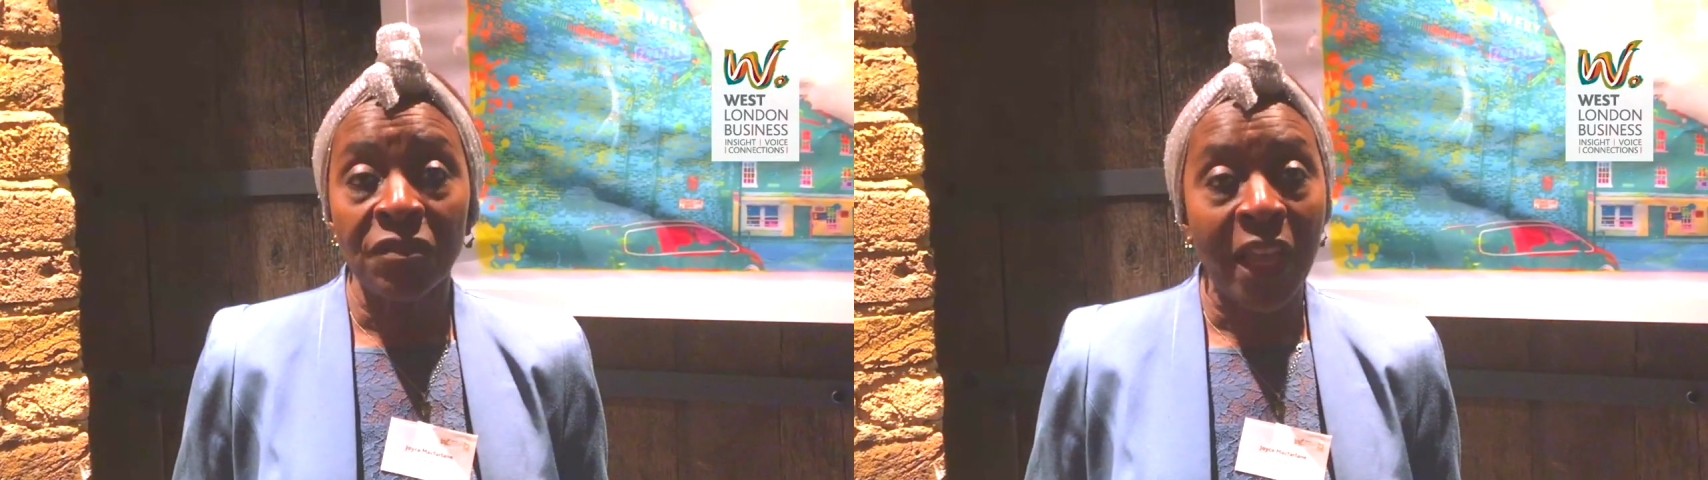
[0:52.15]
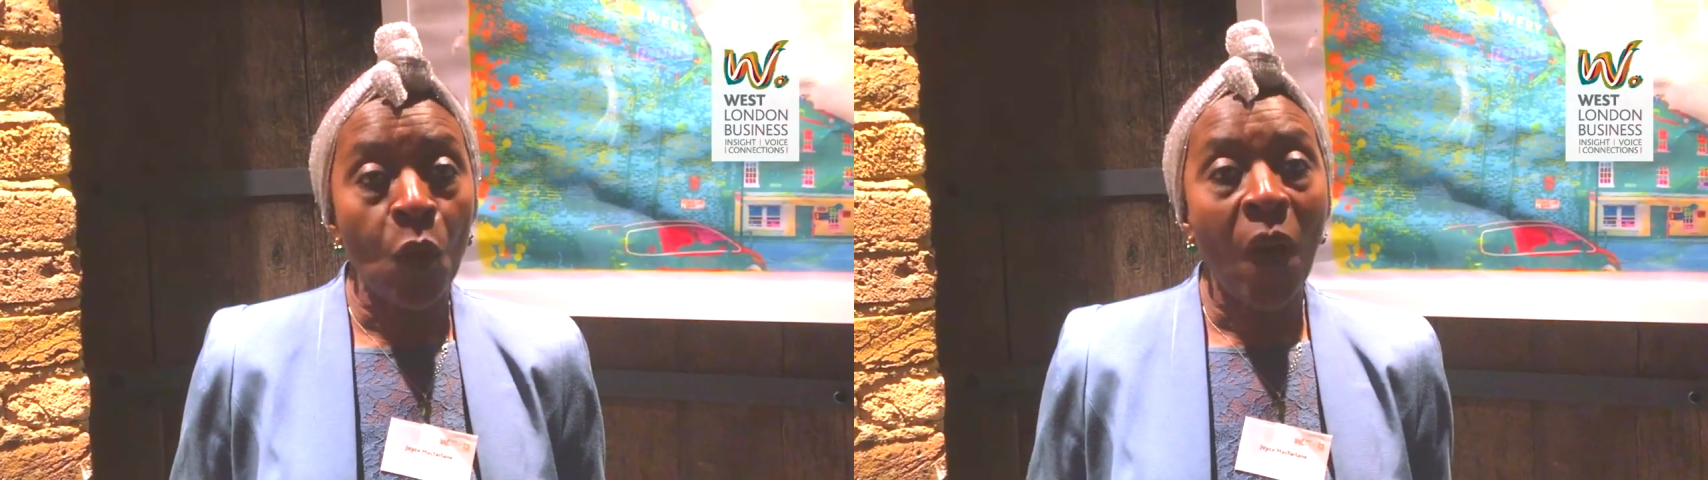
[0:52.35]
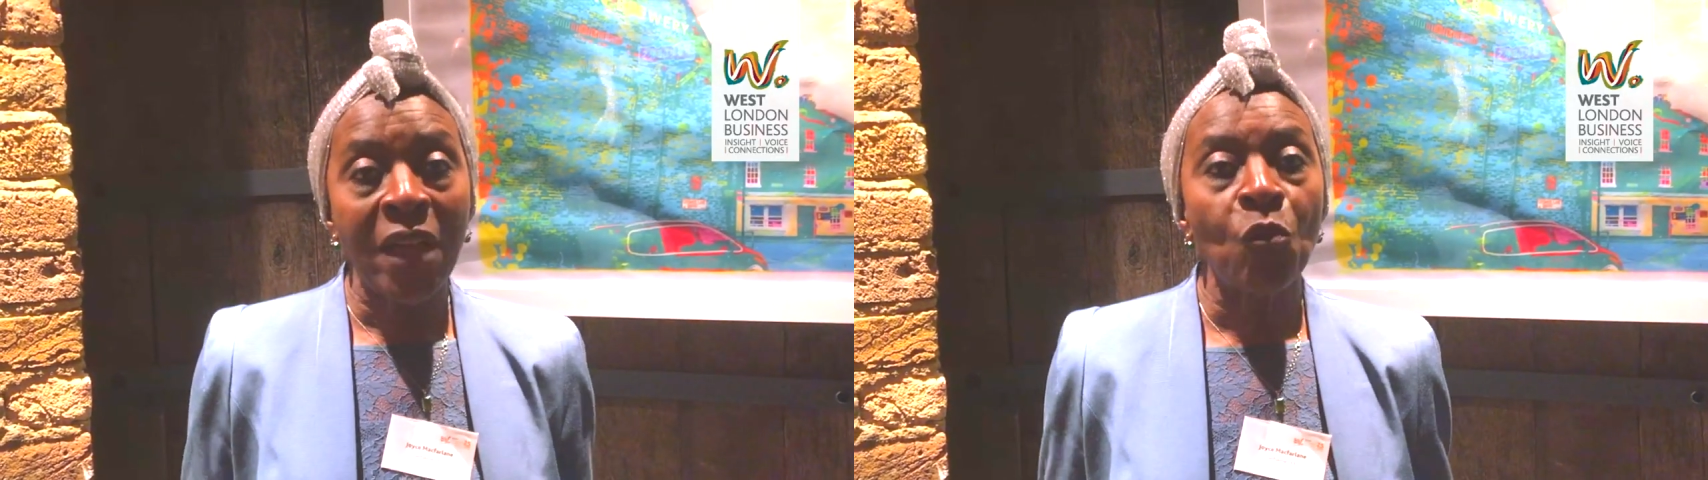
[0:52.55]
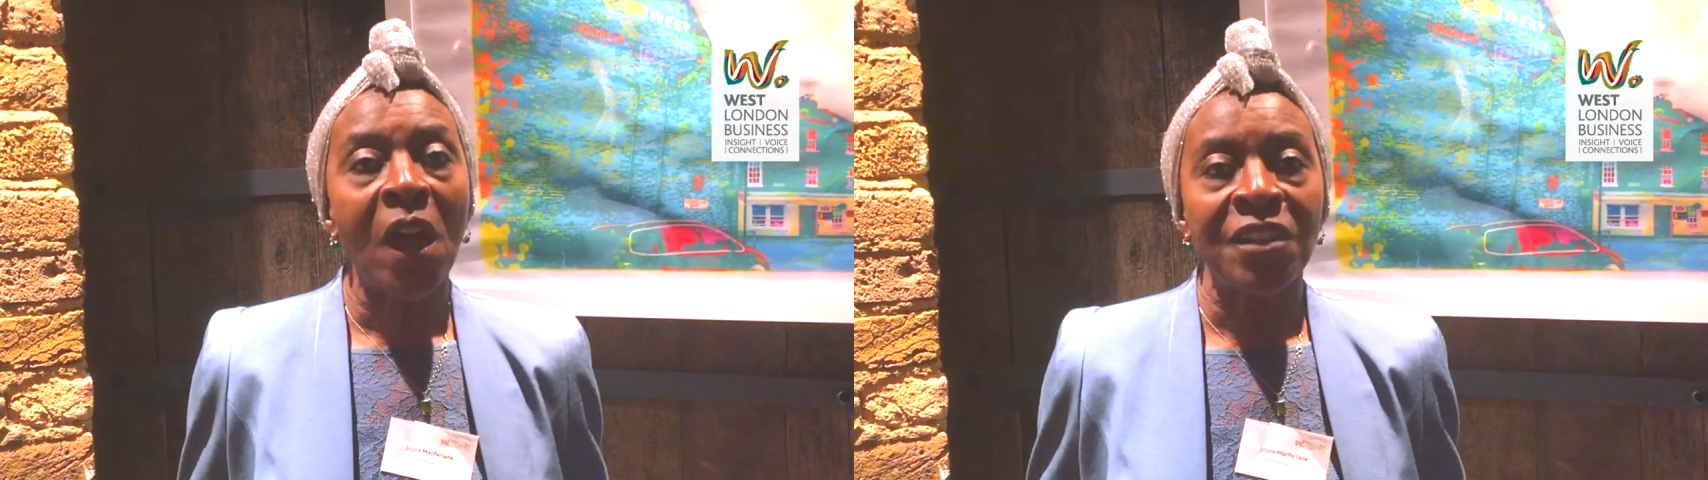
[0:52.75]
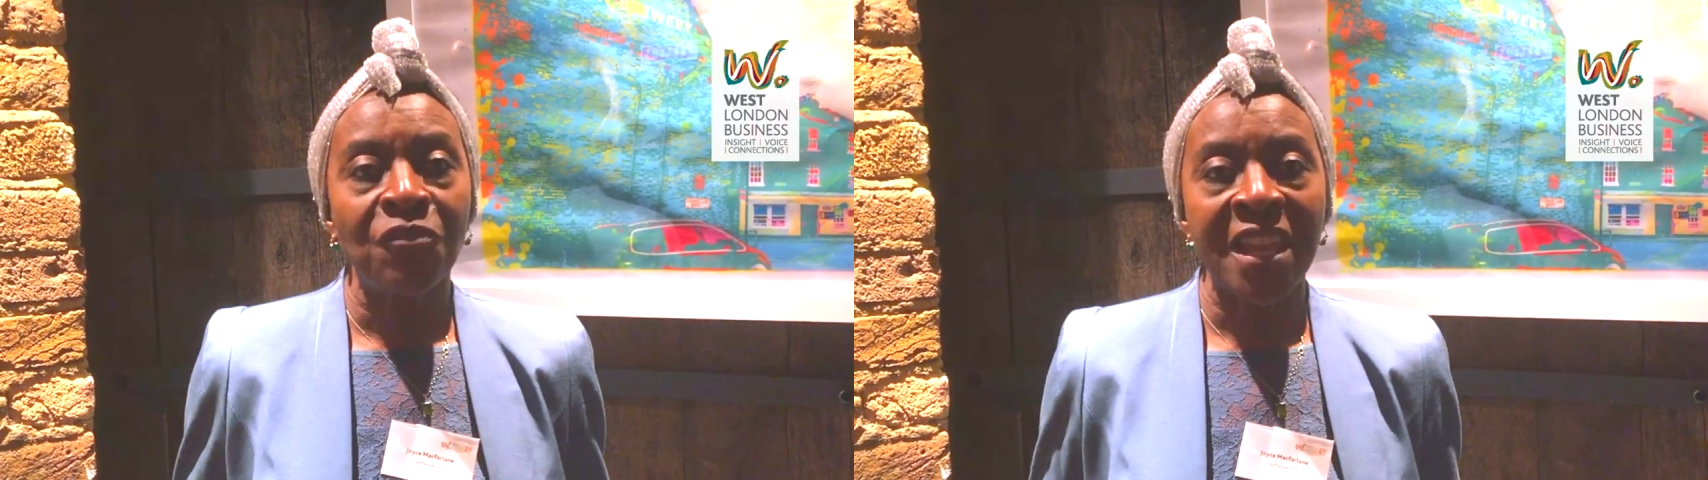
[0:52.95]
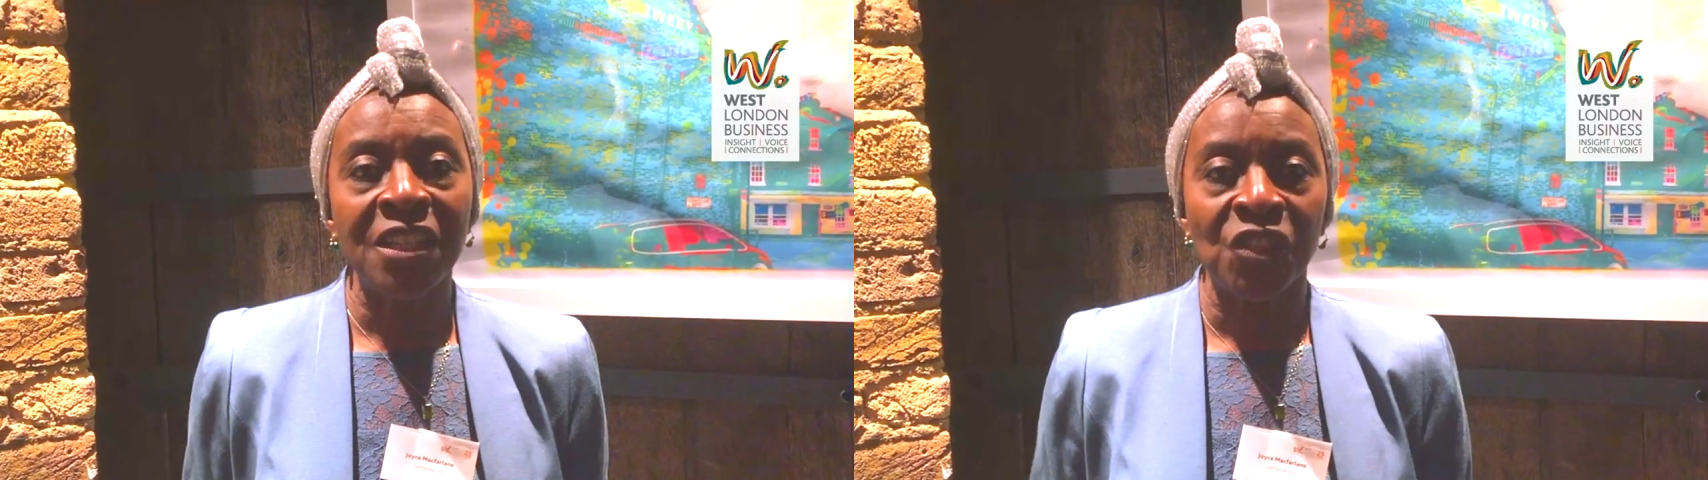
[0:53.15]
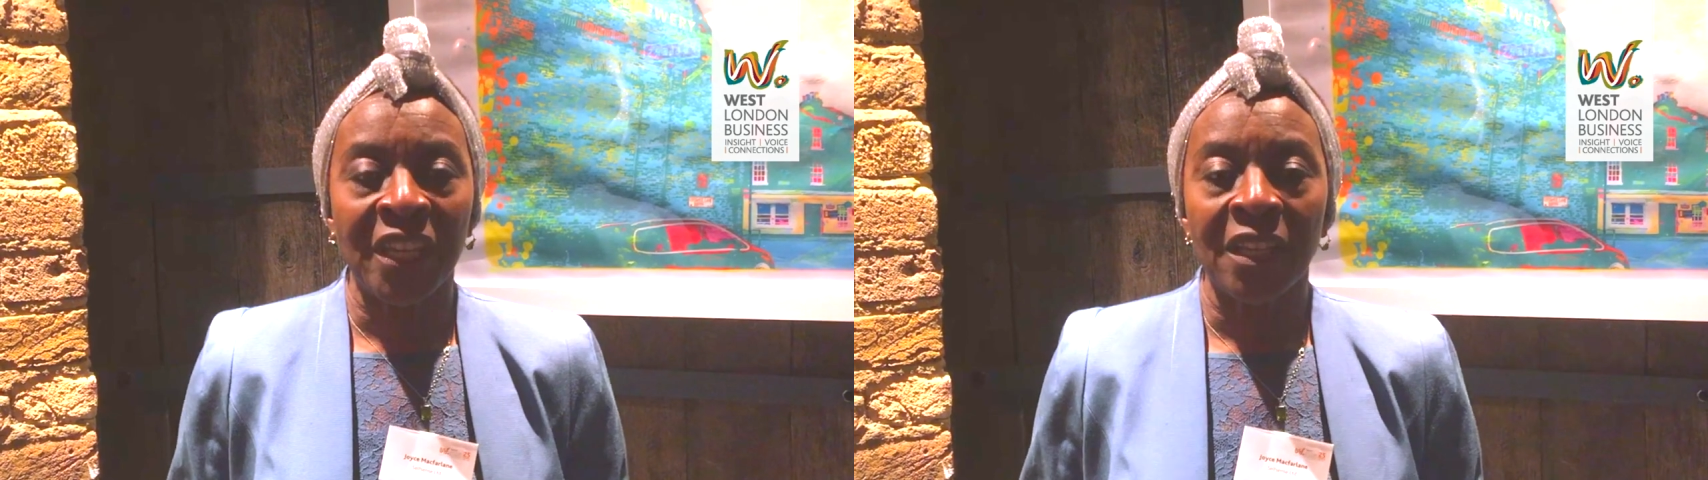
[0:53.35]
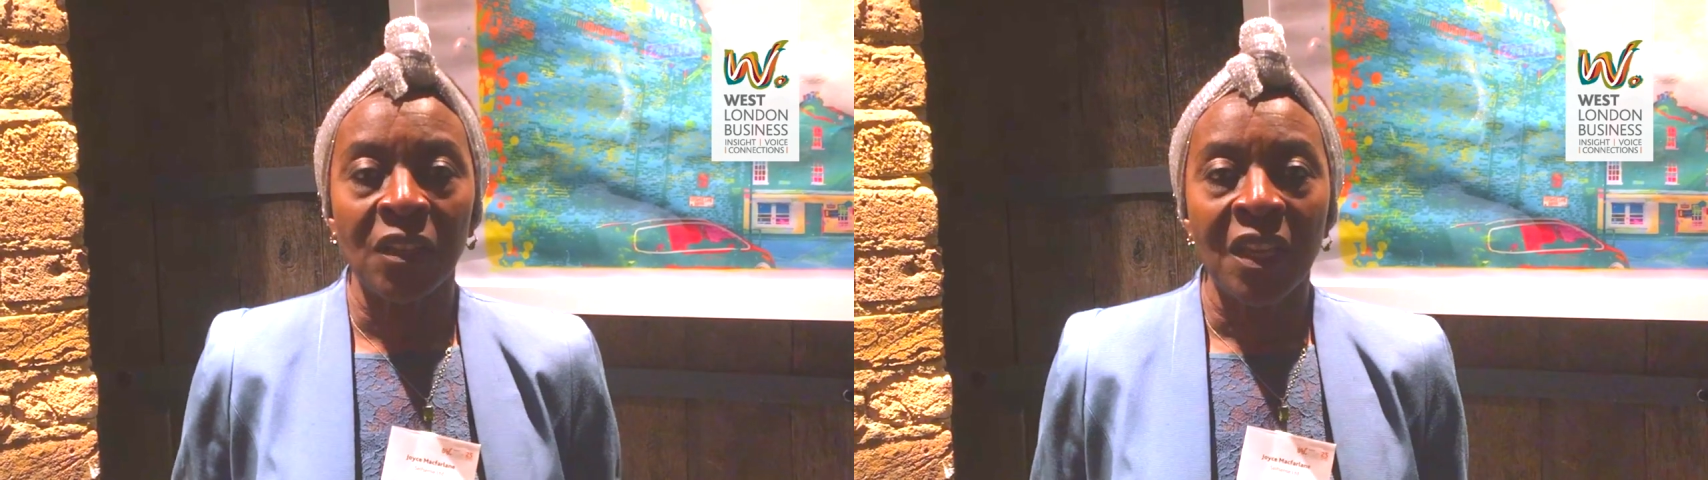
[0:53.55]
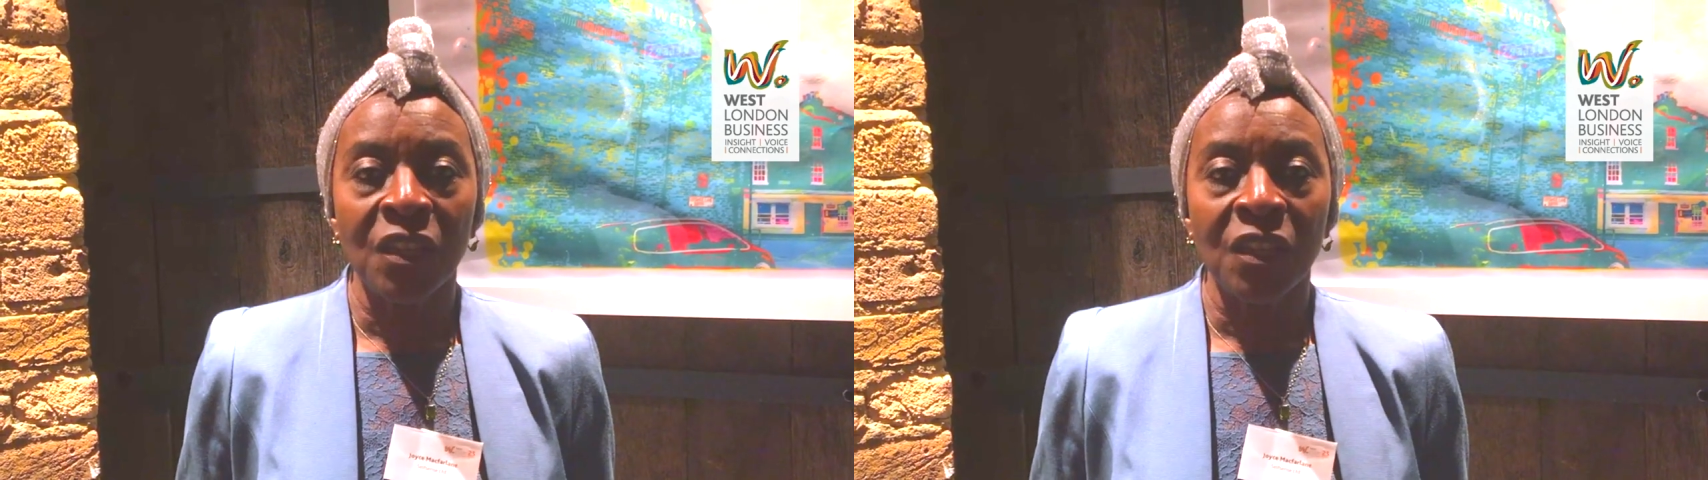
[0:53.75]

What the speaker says: they're quite wide ranging.